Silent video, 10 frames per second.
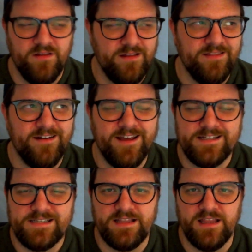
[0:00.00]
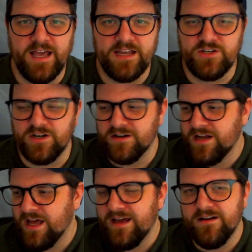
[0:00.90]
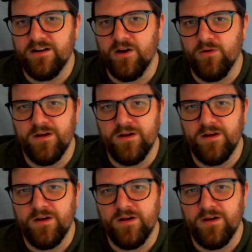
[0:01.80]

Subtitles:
the next lecture. I don't know,